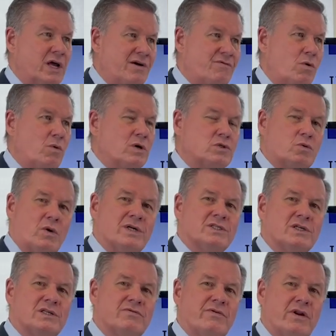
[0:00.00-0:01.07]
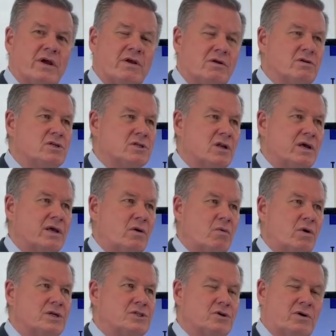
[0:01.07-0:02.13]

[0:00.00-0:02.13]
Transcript: everyone's watching this video, you just look at what